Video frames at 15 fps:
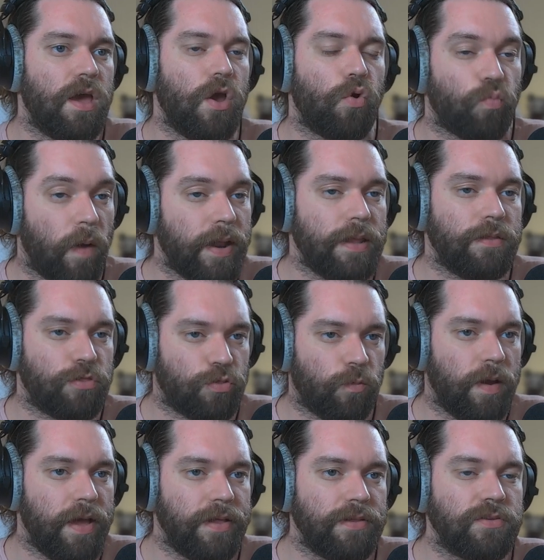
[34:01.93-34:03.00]
Reddit
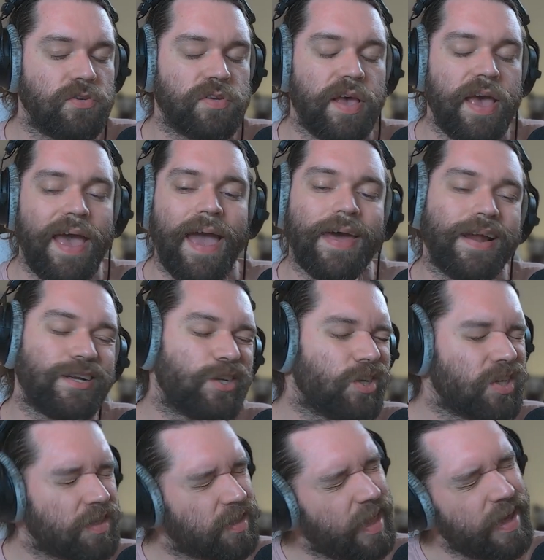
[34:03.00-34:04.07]
threads, and
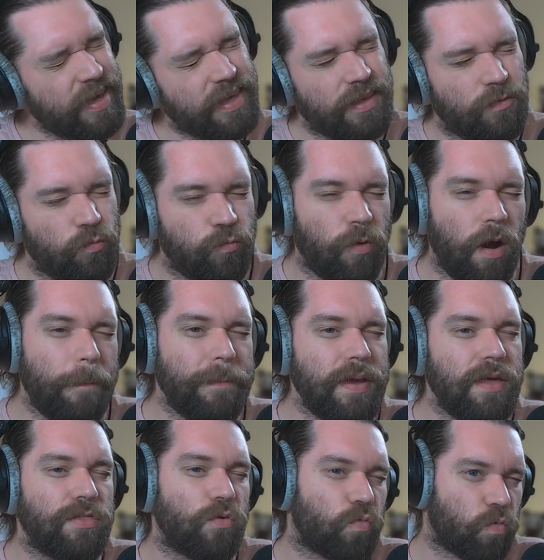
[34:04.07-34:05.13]
they rub
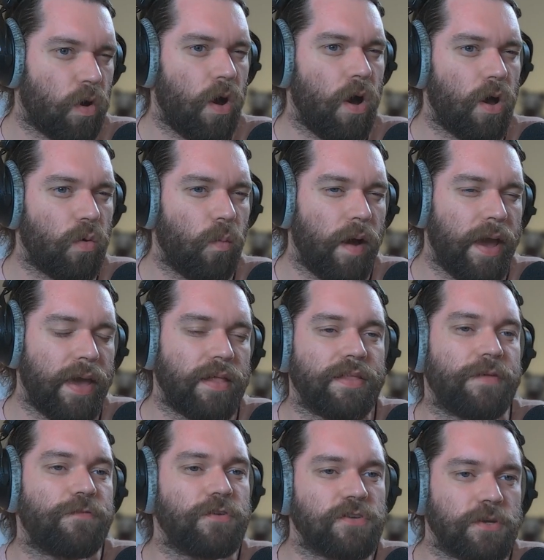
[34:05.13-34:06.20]
me the wrong way. Like,
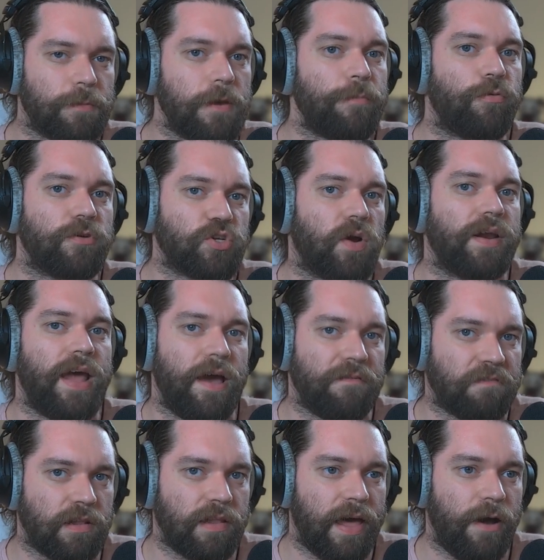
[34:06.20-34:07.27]
it feels like people are trying to
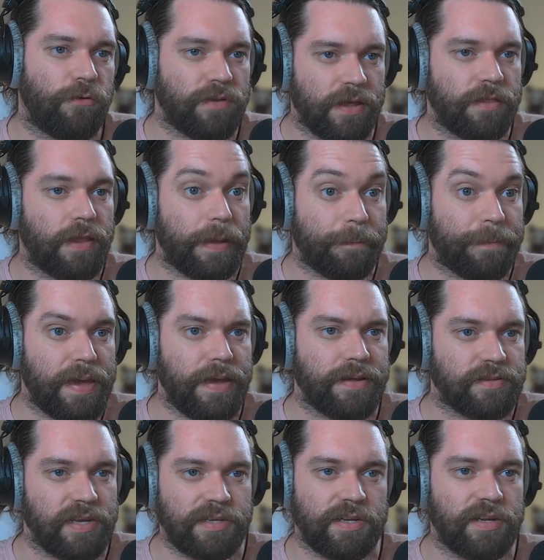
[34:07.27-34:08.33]
have clout in like being
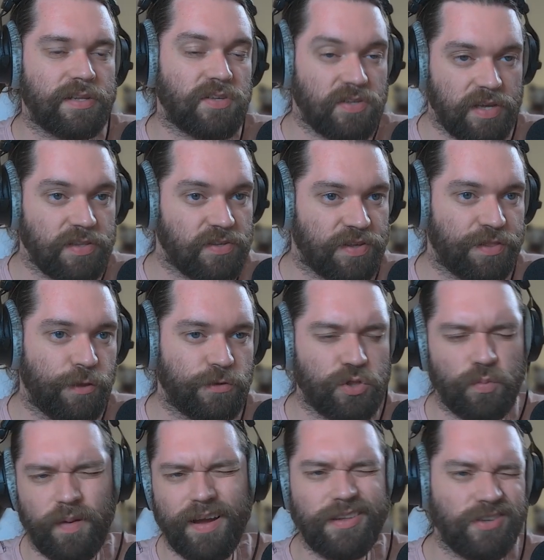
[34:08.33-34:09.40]
addicted to Zens in those
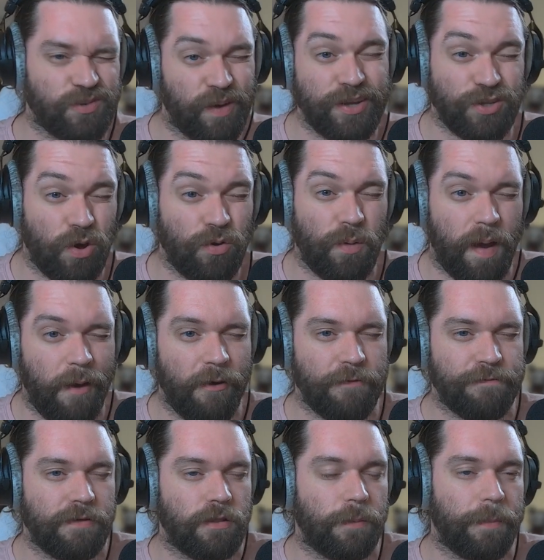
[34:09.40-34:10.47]
threads, so I don't know how I
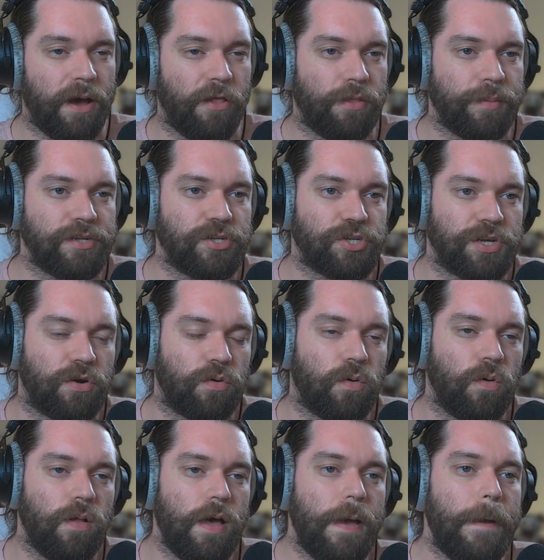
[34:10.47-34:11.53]
feel about them in
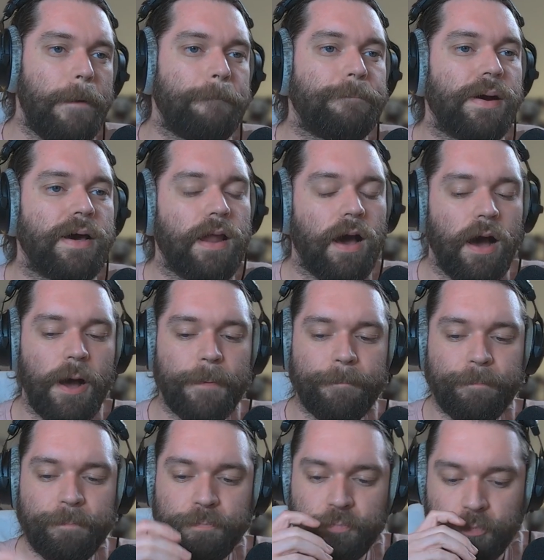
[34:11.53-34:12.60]
general. But
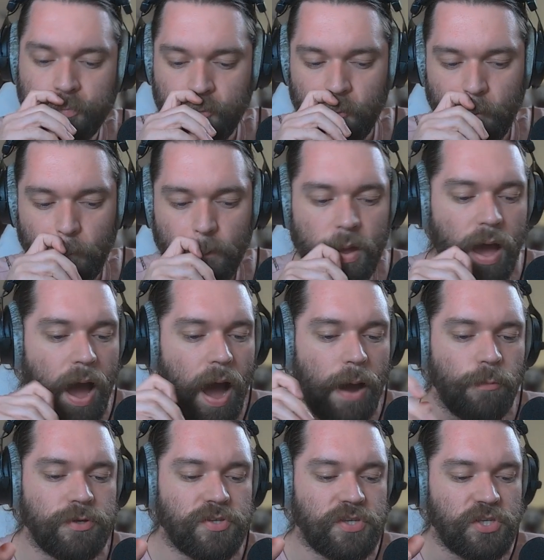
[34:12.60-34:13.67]
I
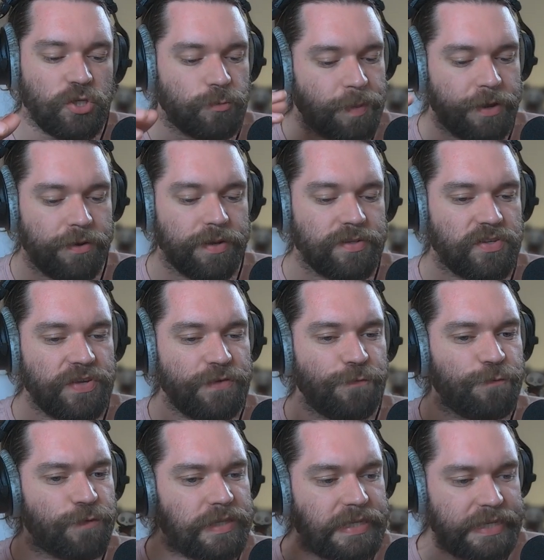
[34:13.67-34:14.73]
was experiencing
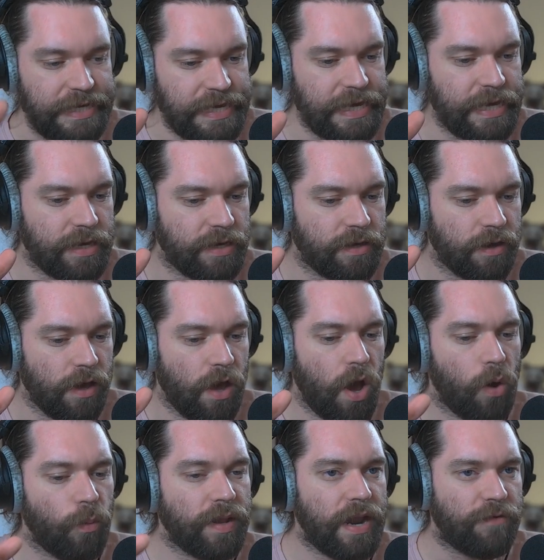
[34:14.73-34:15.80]
fatigue
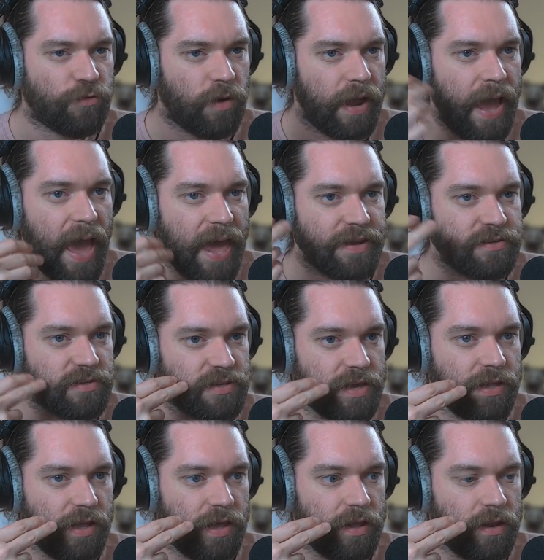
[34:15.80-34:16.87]
whenever I had a
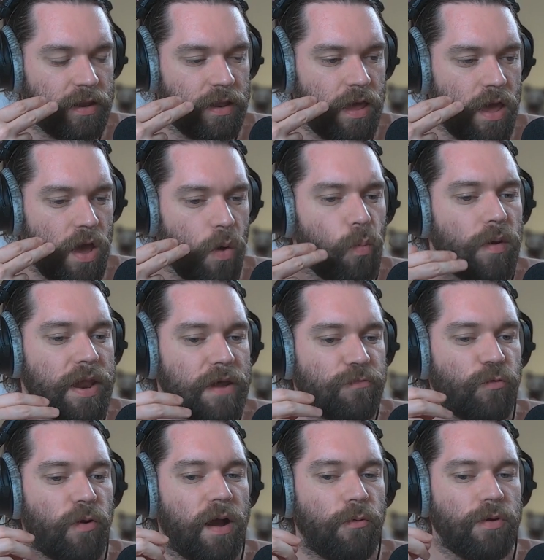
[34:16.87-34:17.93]
Zen in.
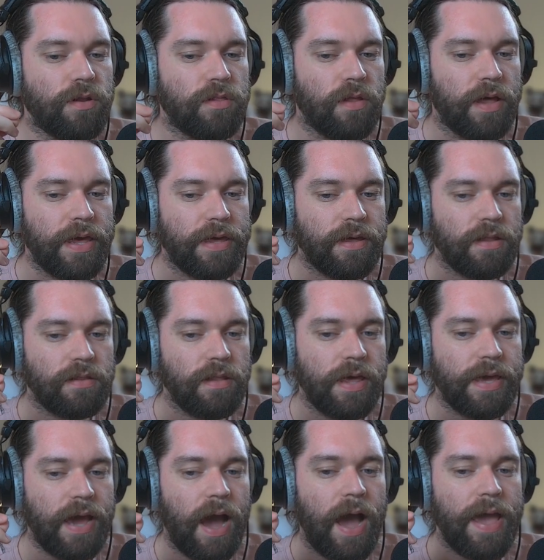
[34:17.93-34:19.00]
Whenever I would
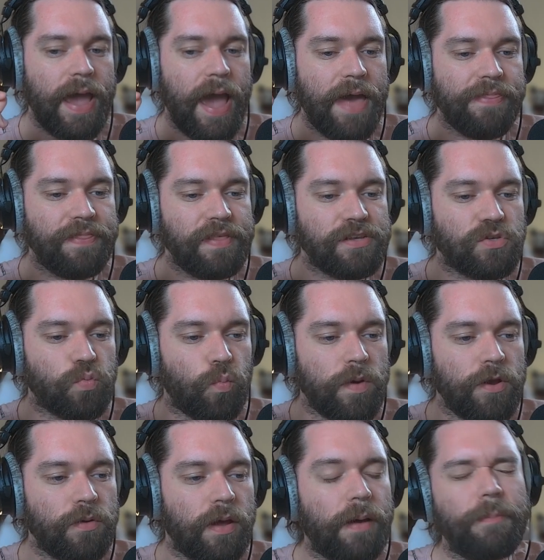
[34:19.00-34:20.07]
I had these
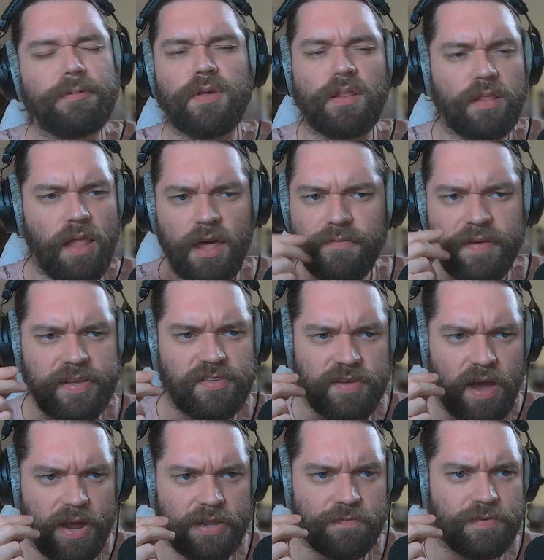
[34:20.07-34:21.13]
a lot of
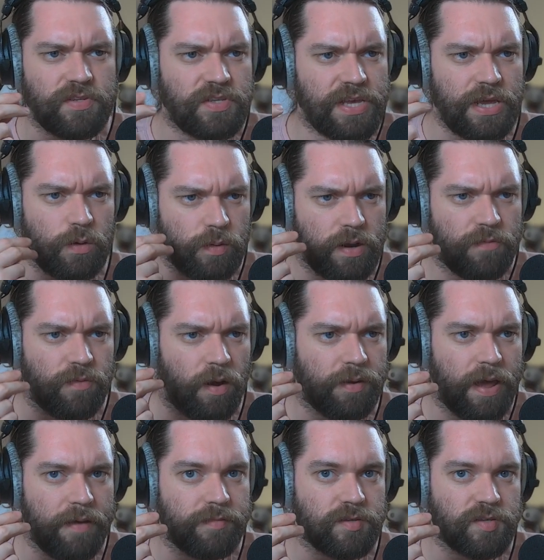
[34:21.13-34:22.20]
anxiety and fatigue whenever I would
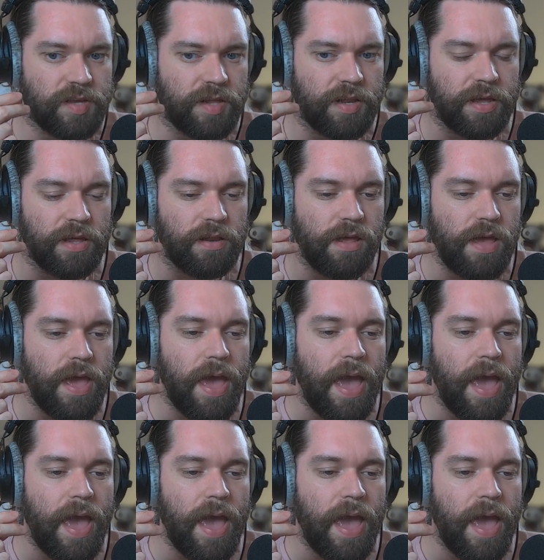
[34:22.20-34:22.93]
have a Zen in.